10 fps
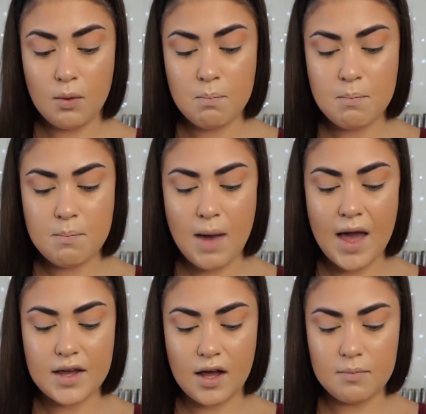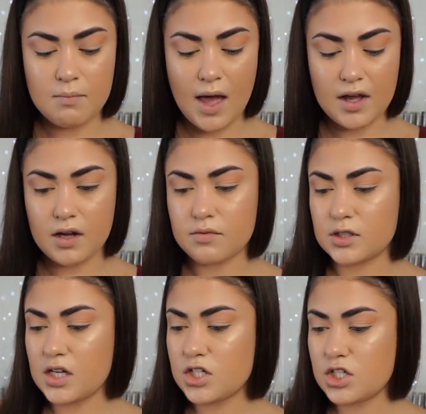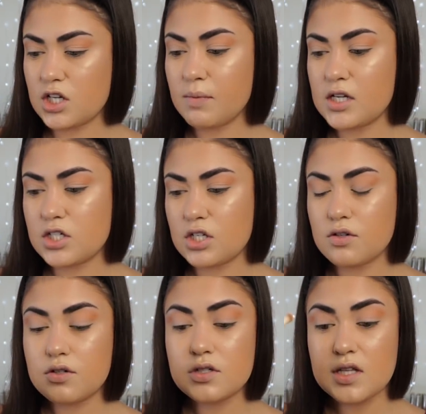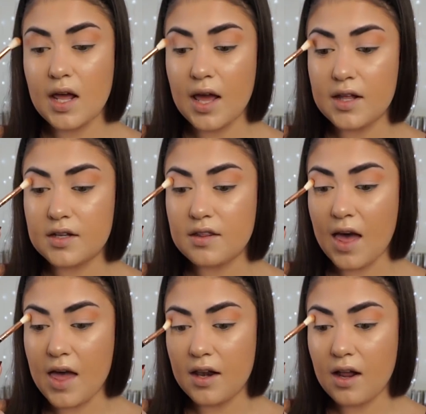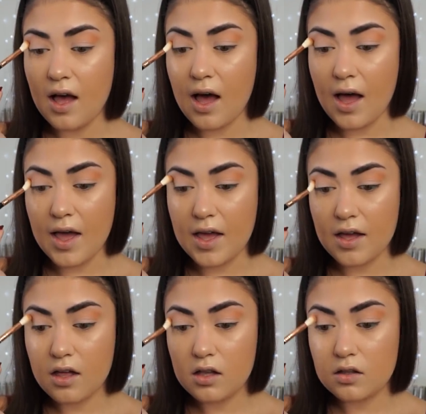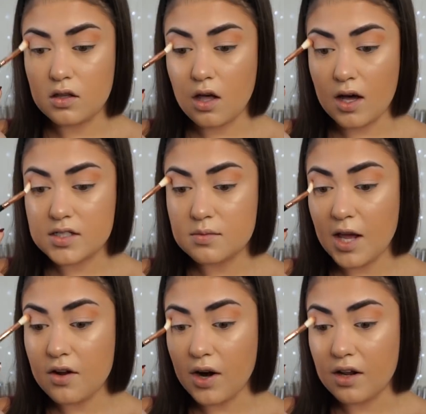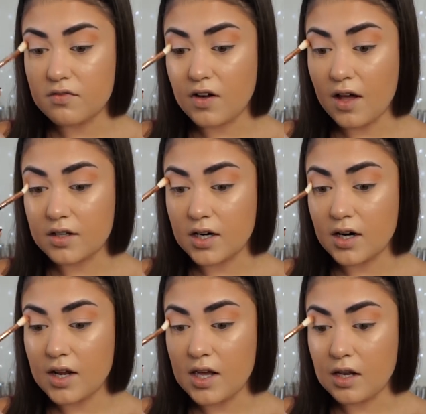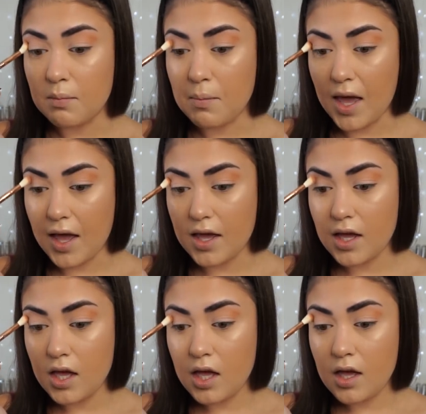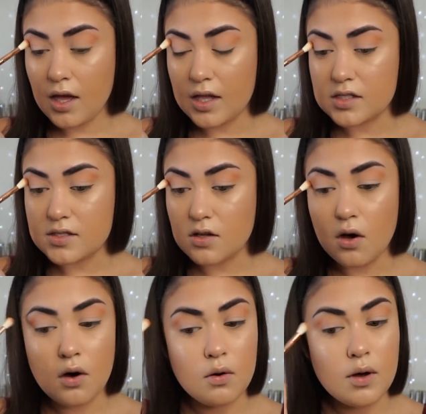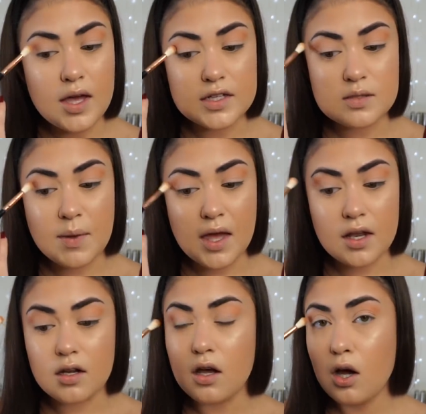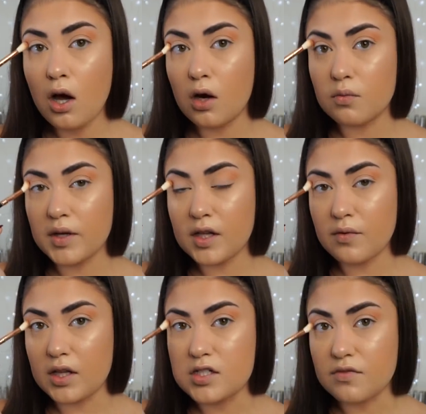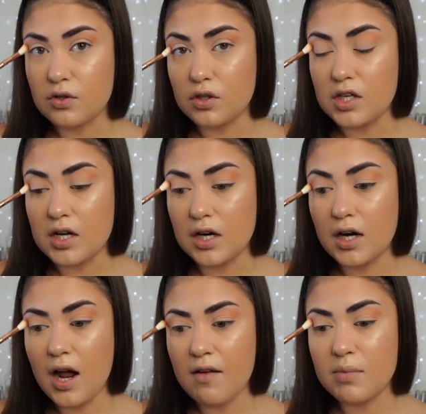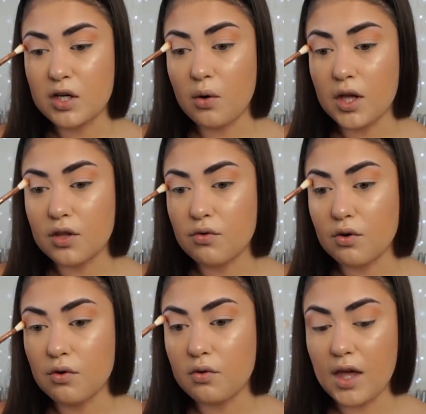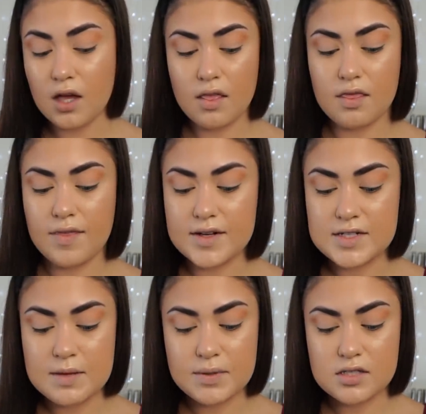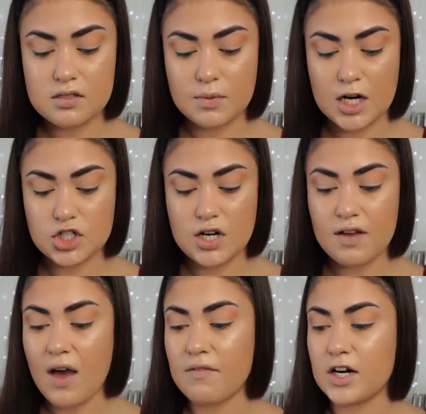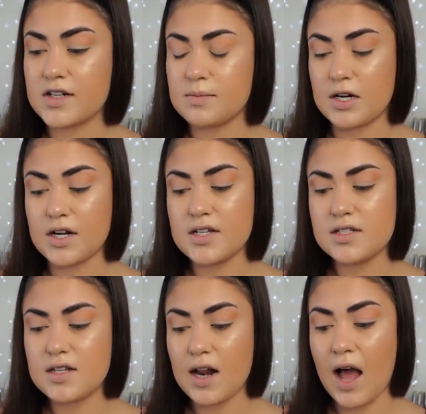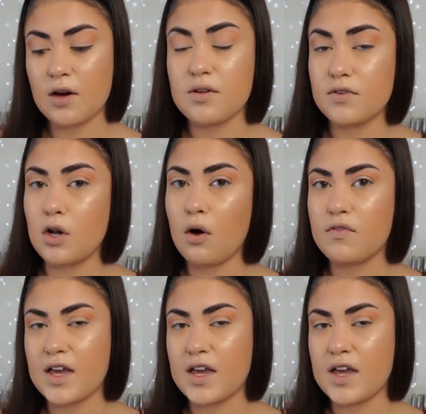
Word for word: mega, mega relationship issues, and then I lost my grandfather in May. And so it's been a really, really difficult year. I've been going through like the deepest depression I've ever experienced, and I don't even know